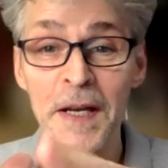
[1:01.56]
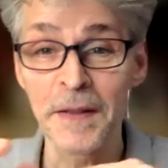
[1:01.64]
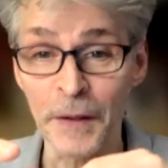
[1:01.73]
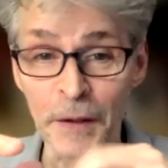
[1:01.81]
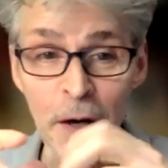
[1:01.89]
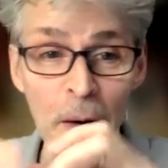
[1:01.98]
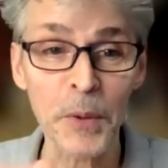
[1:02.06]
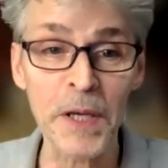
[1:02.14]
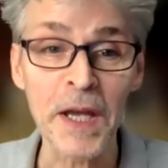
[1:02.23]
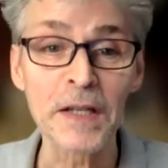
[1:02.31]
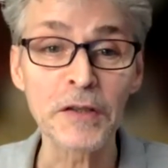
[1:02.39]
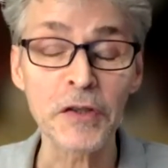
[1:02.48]
their
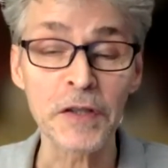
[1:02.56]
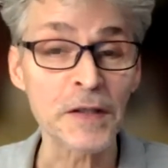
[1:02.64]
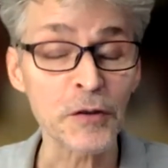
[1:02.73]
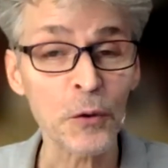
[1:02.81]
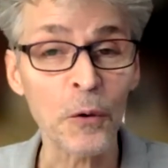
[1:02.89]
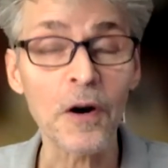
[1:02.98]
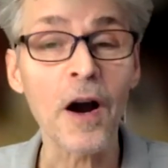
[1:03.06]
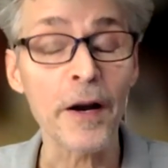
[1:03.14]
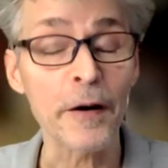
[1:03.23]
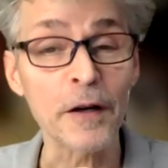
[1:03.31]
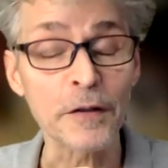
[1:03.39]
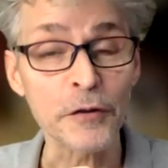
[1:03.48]
comprehension, and score
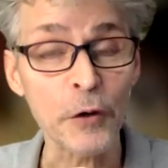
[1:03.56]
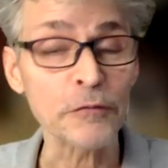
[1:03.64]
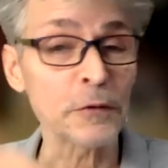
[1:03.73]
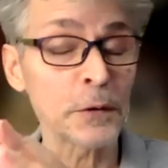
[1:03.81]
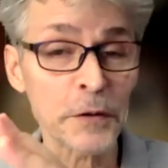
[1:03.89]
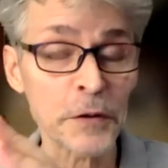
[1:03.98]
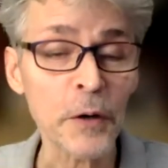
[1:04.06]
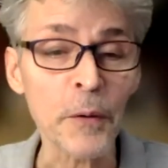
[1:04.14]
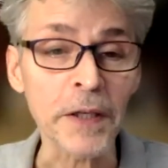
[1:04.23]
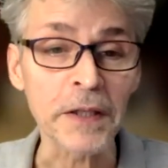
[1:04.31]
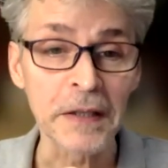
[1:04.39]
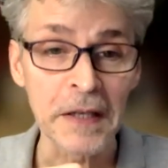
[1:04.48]
higher on TOEFL or
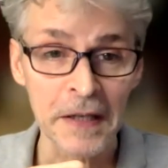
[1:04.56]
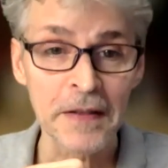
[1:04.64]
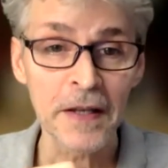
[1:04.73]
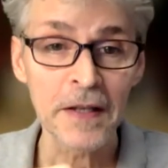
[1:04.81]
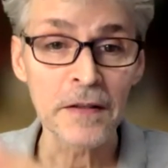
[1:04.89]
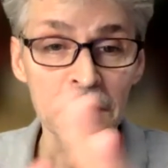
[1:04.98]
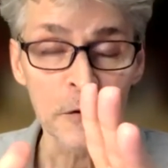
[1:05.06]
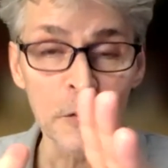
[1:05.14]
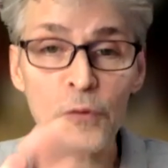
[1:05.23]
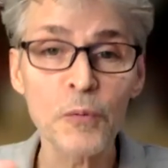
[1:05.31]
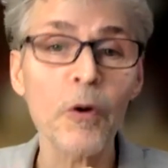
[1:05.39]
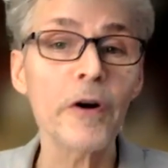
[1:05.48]
TOEIC, then
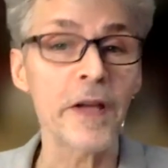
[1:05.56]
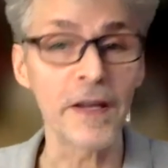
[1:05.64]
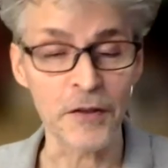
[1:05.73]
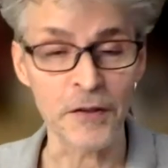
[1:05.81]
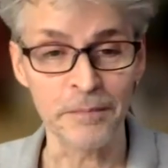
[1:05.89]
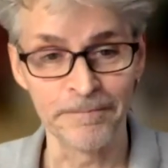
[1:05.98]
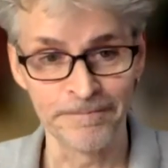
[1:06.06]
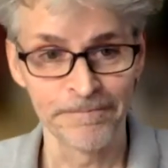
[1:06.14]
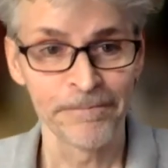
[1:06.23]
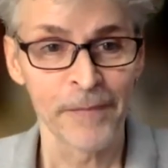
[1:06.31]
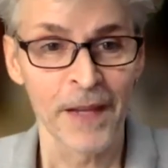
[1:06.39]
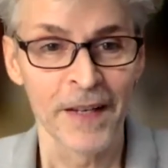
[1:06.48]
use WordEngine.
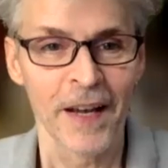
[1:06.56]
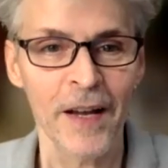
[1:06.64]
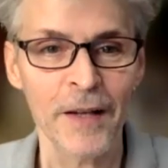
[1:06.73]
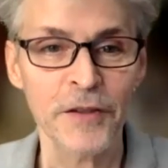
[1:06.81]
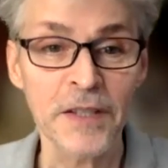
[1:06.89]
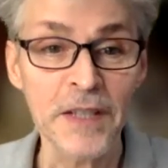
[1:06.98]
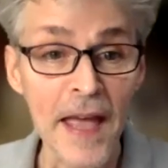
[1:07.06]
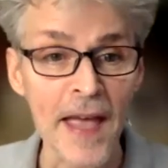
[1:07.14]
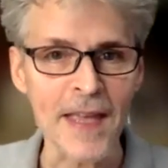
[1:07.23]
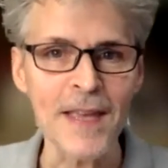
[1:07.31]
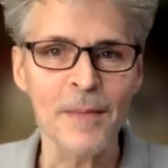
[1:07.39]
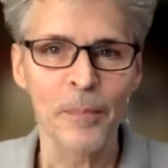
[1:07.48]

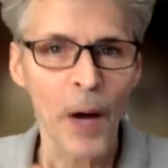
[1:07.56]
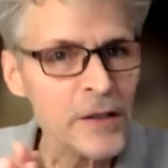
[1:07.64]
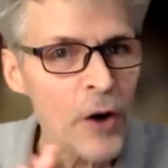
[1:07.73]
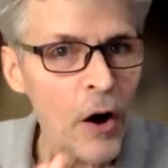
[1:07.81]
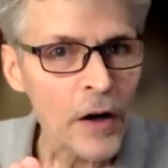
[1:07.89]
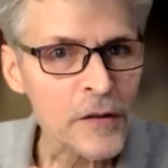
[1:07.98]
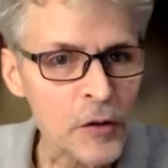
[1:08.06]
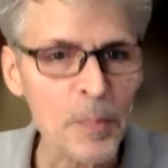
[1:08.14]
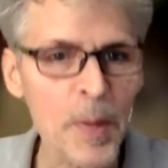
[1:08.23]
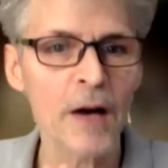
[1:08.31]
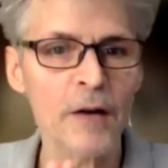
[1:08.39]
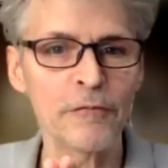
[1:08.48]
Today, my talk is
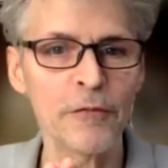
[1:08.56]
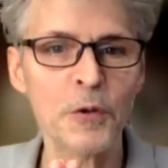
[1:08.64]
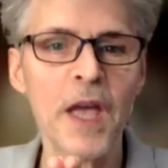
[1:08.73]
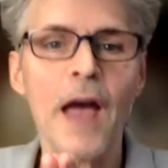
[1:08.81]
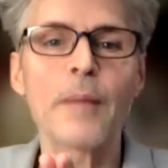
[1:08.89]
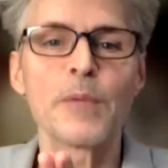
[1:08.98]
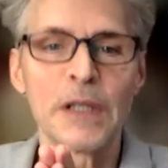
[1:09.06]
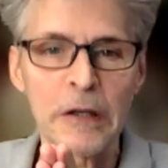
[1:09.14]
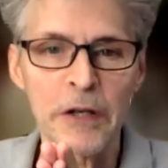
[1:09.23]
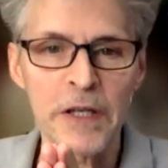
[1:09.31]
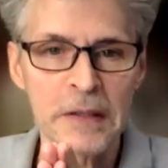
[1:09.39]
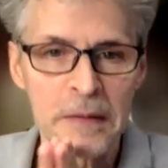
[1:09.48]
about
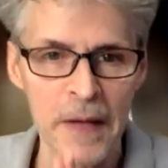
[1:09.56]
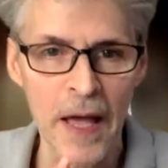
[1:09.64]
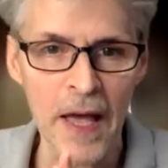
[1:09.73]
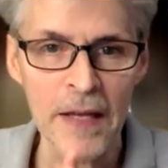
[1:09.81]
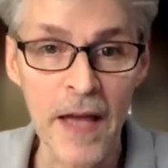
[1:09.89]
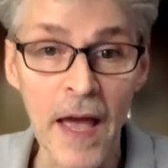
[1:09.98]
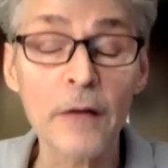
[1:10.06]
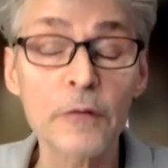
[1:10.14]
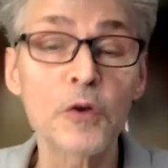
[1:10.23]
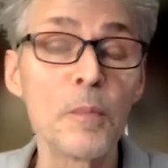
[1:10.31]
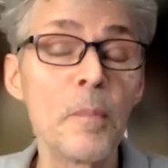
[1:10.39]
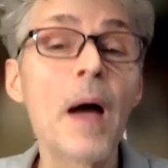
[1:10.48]
vocabulary and how
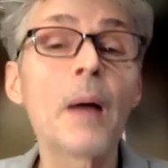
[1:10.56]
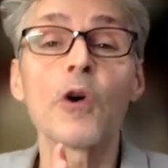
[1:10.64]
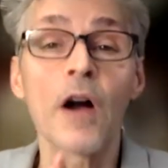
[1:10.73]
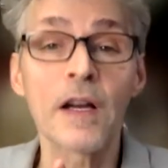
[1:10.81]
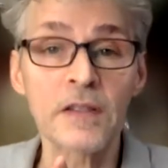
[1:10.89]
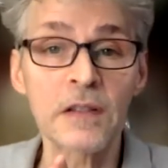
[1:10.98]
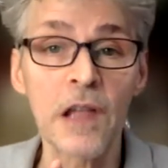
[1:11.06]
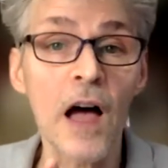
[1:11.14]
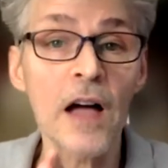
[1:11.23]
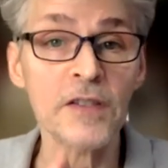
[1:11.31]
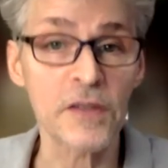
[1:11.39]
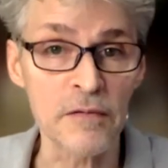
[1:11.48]
to memorize
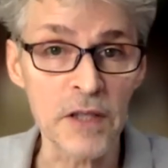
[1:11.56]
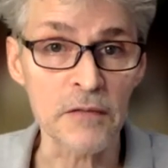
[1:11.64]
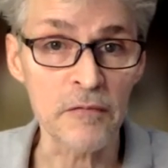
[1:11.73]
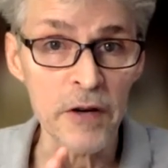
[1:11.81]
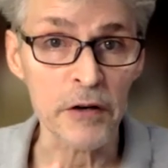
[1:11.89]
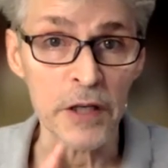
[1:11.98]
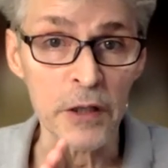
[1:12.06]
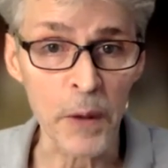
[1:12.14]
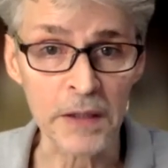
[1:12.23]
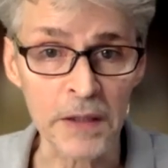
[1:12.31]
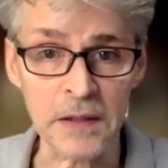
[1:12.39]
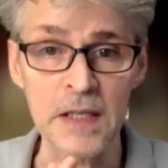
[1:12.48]
lots of it very
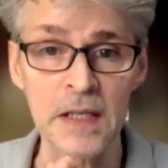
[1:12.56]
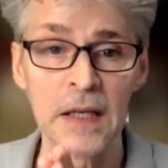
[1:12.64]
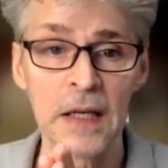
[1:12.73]
quickly.